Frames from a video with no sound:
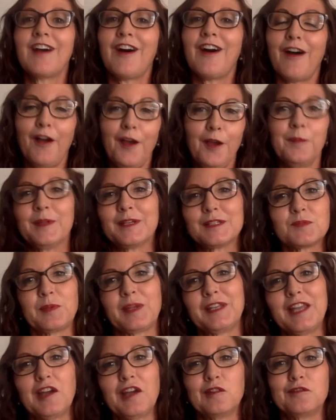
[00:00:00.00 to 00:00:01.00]
I hope that's
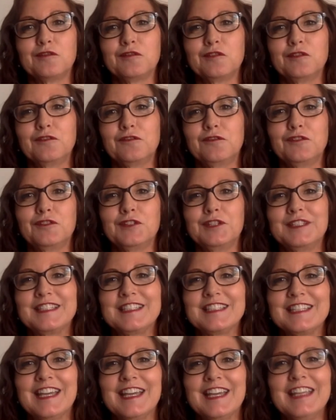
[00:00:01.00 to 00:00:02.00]
been helpful for you
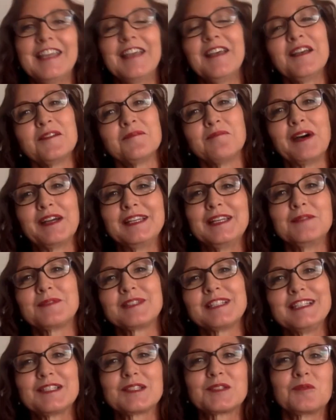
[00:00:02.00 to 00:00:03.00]
today. My
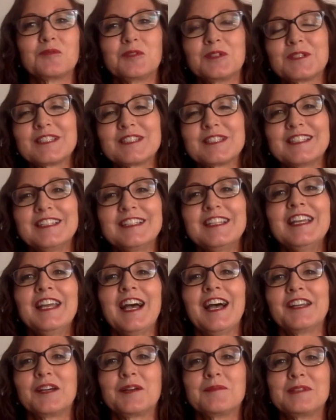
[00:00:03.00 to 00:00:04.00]
name's Lisa Wilson
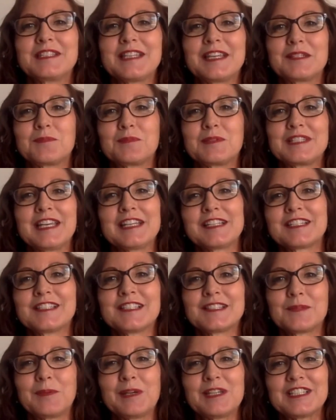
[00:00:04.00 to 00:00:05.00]
and I'm a data
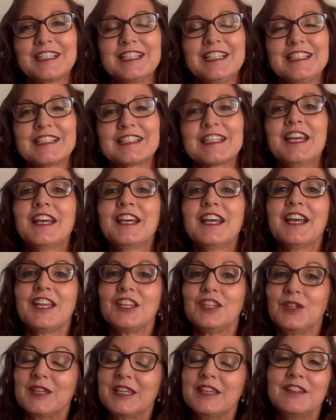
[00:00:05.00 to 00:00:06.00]
protection specialist.
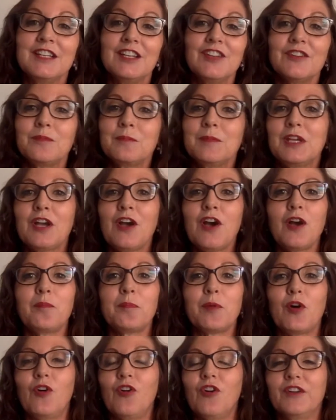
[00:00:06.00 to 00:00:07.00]
You can look me
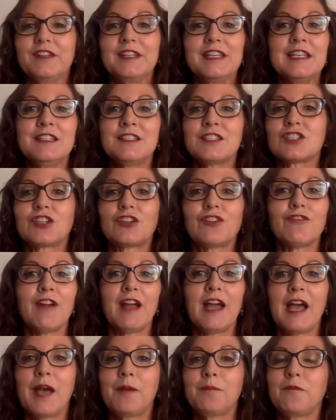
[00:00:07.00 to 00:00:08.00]
up on
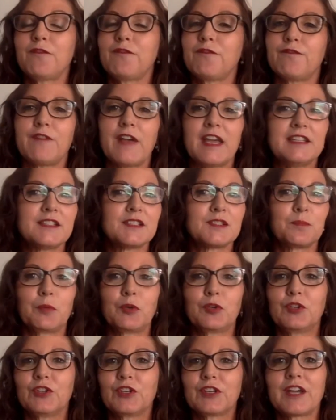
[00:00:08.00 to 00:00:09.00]
Instagram,
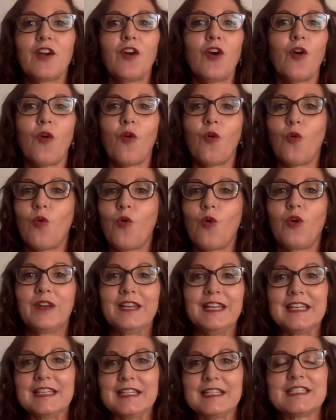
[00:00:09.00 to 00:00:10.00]
Facebook or
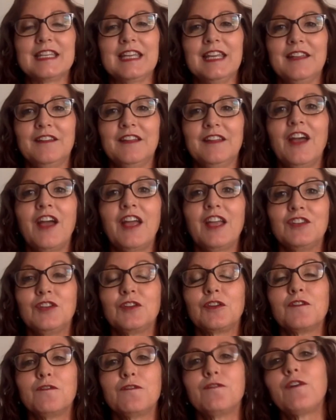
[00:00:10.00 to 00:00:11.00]
LinkedIn, and you
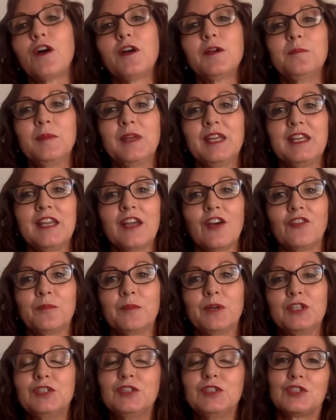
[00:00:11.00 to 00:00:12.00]
can find me on
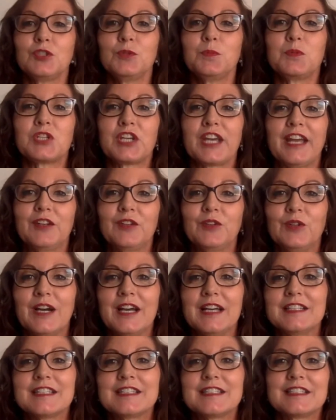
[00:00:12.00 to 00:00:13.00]
my YouTube channel
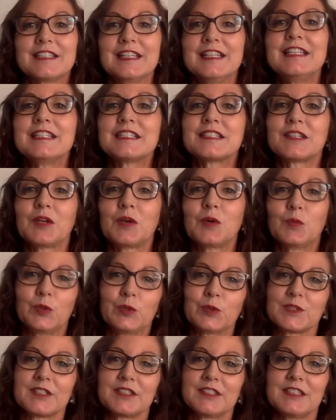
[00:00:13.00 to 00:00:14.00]
at Lisa
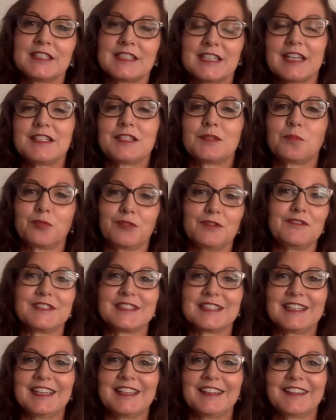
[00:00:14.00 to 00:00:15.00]
Wilson Data
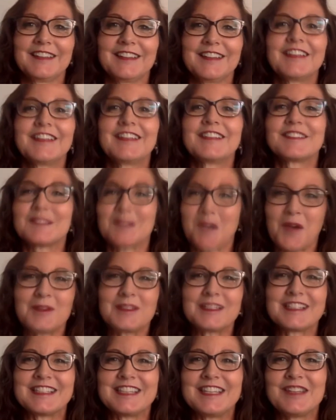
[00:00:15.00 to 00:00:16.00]
Privacy. So I
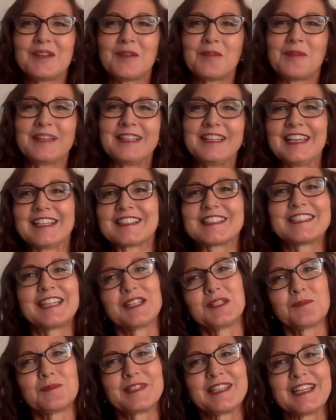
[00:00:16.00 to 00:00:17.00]
hope to see you at my next
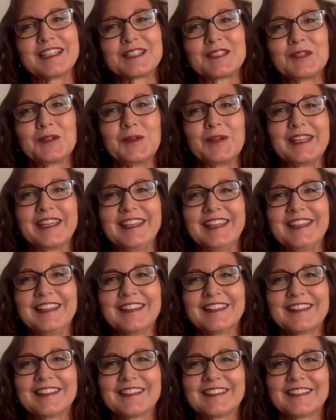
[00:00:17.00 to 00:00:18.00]
Data Protection Quickie.
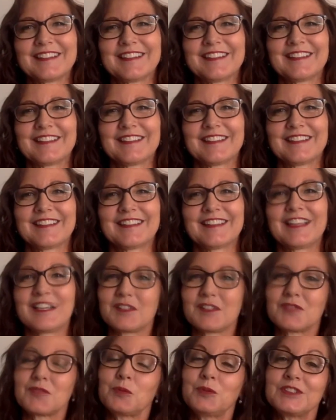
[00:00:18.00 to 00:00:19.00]

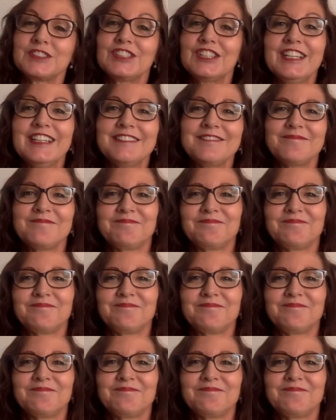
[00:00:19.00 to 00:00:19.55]
Thanks for watching.